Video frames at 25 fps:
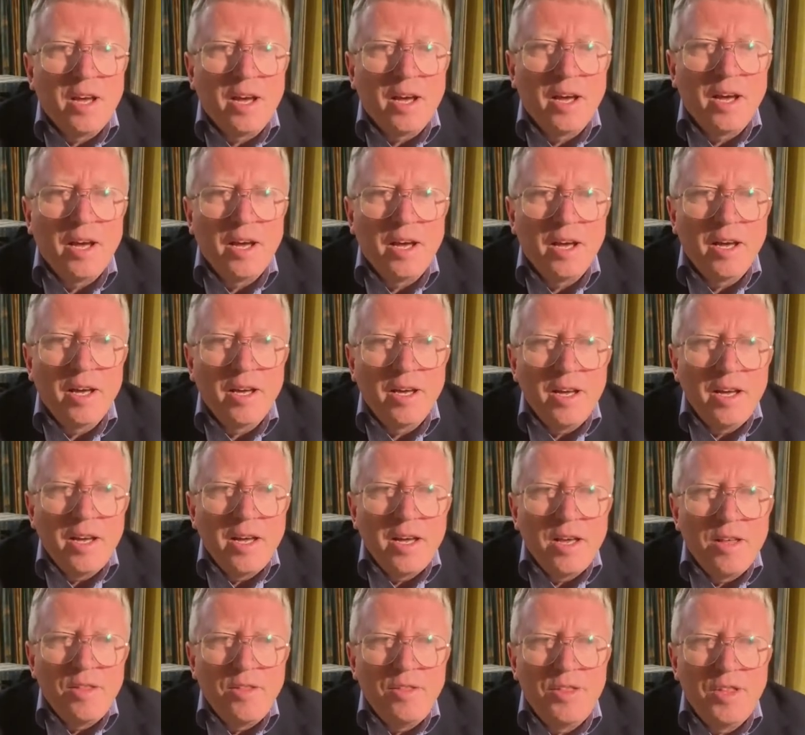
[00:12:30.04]

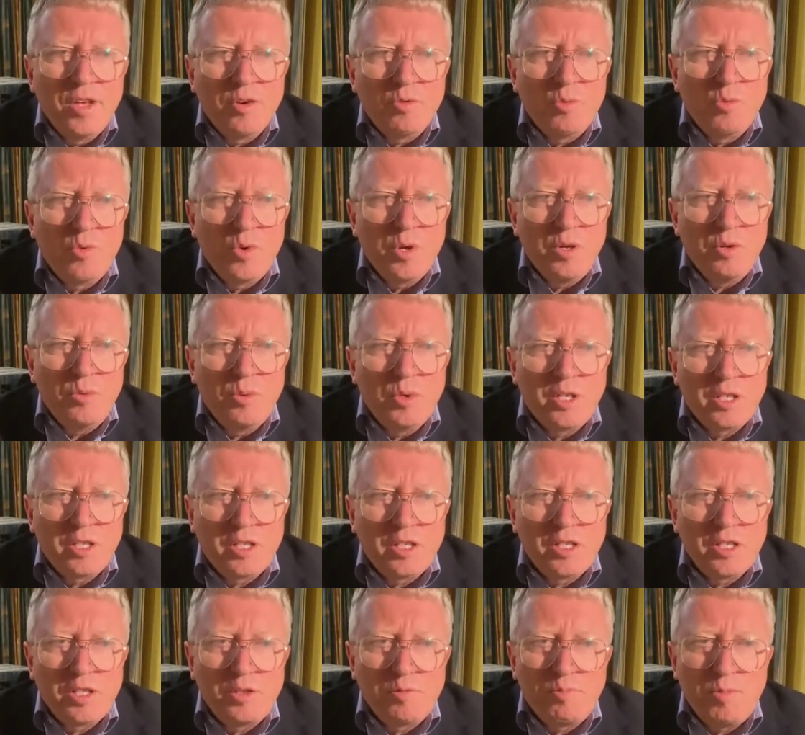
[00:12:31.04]
that we would
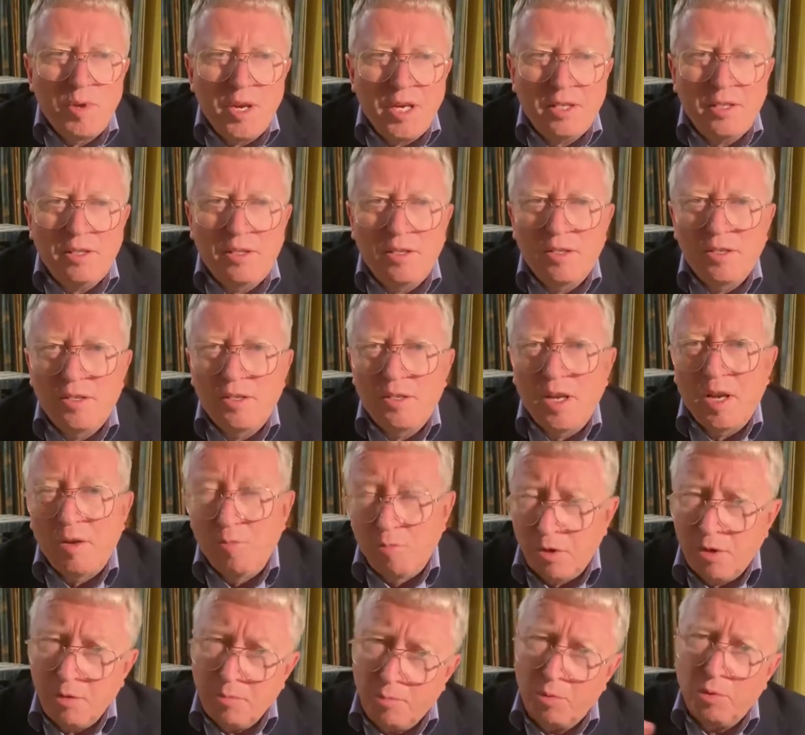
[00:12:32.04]
expect to, and
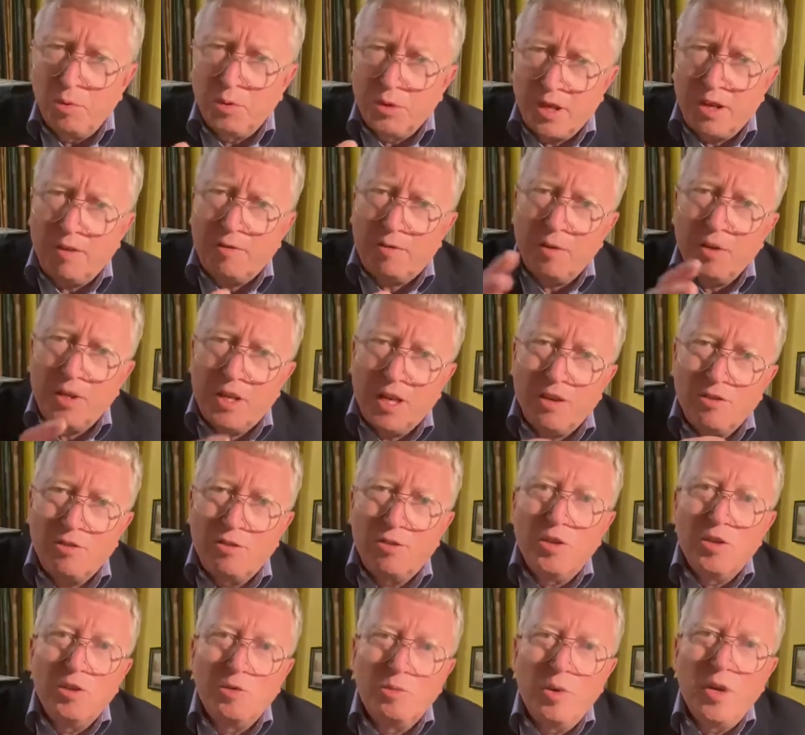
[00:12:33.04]
we import that from
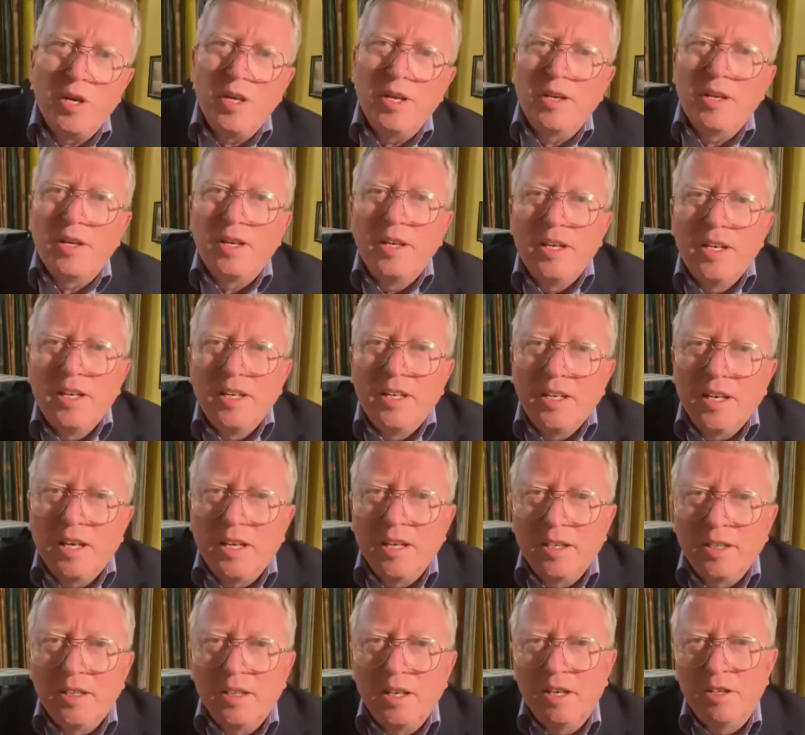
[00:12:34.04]
countries where
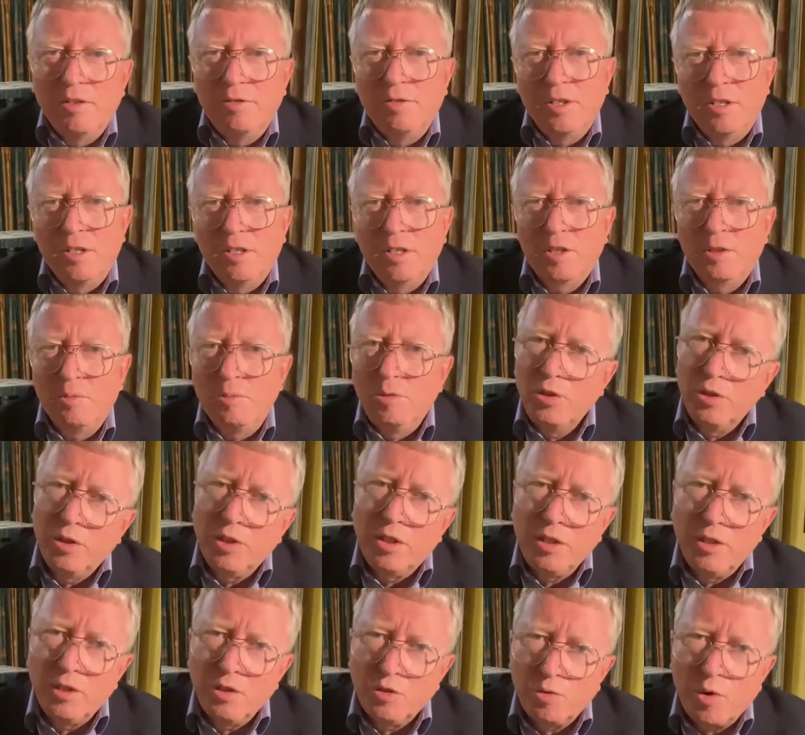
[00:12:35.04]
COVID in the
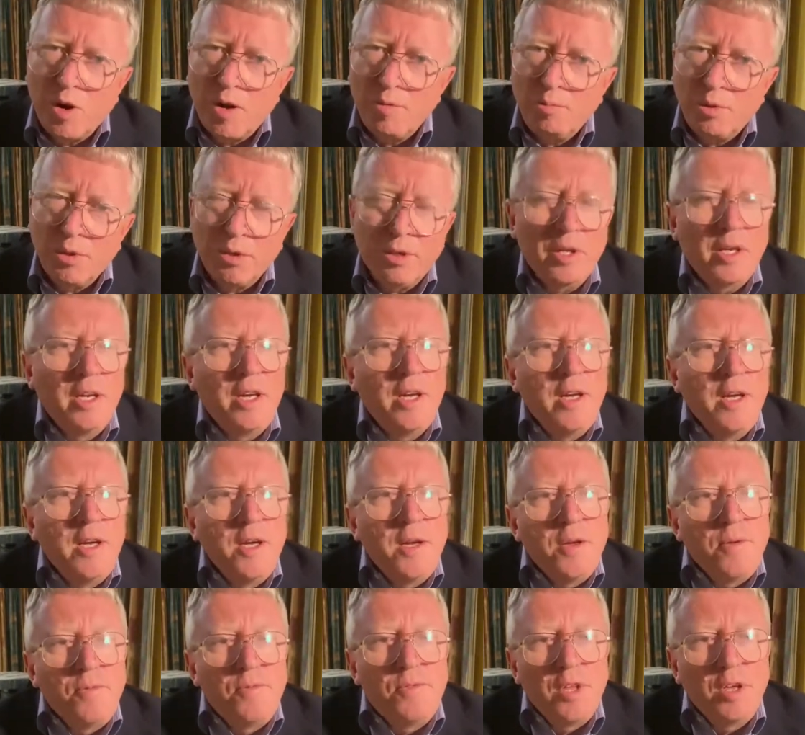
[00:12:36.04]
community is rampant,
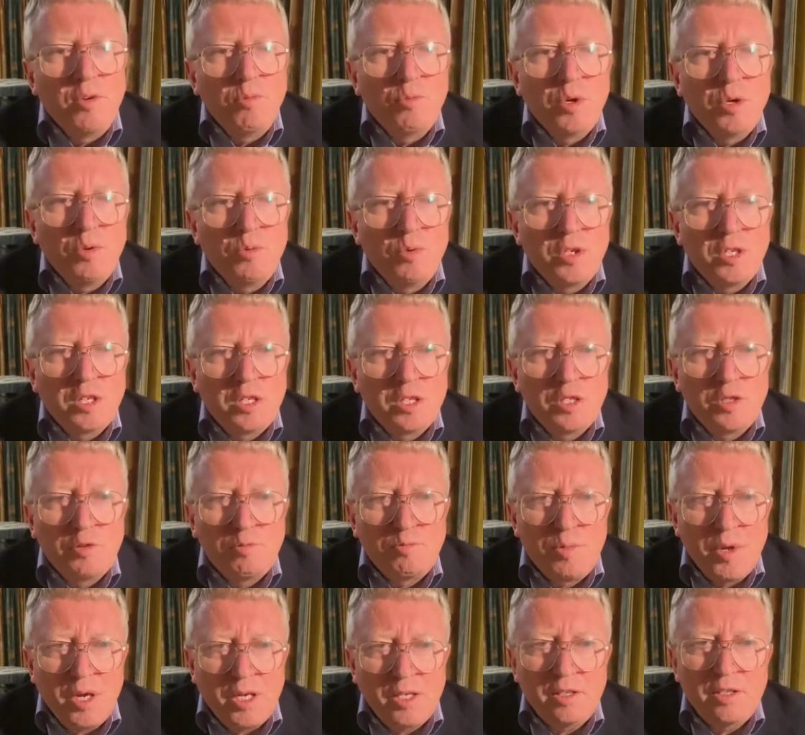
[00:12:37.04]
then we would
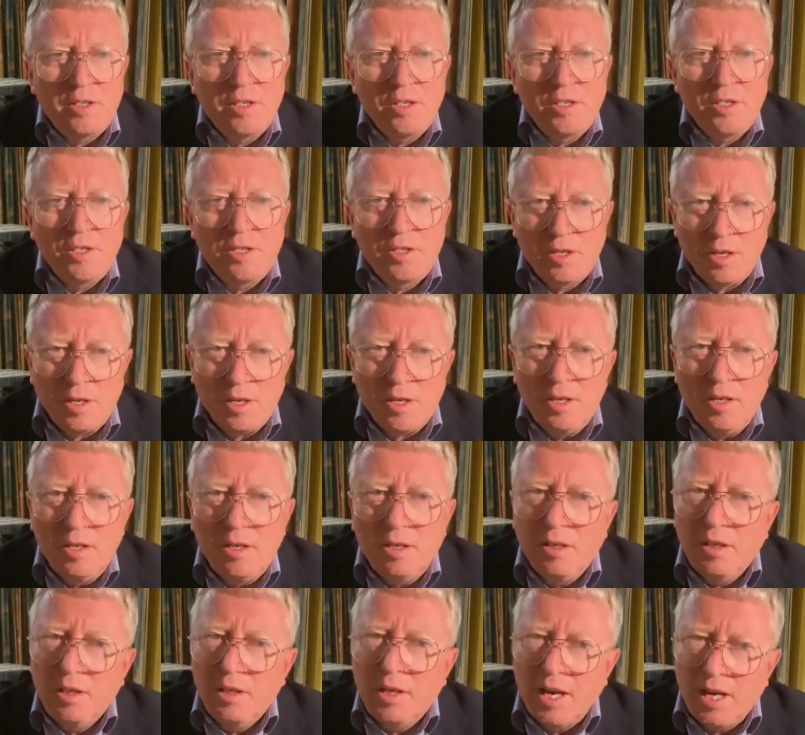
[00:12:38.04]
expect to
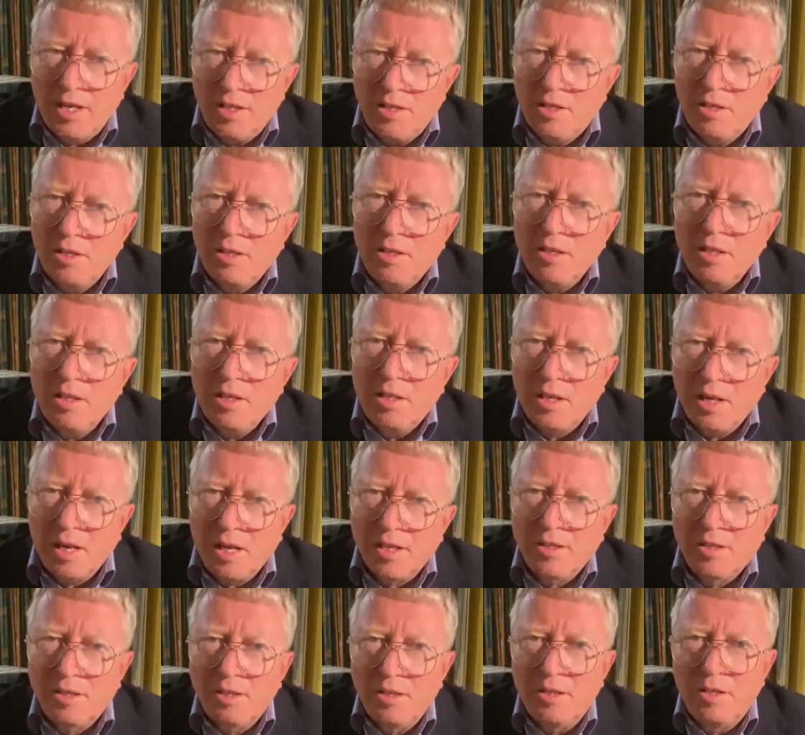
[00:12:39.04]
see cases and
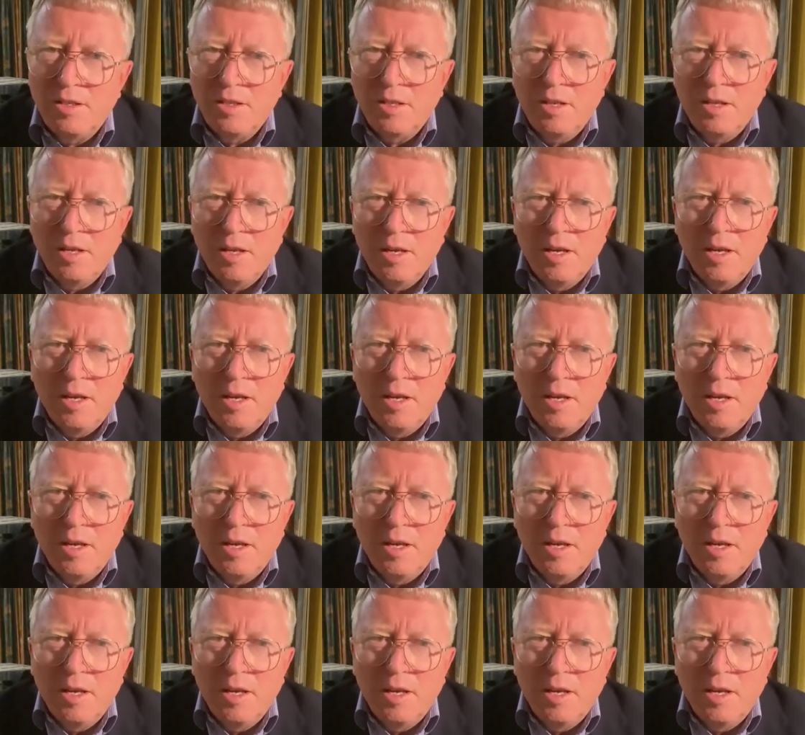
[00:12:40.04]
clusters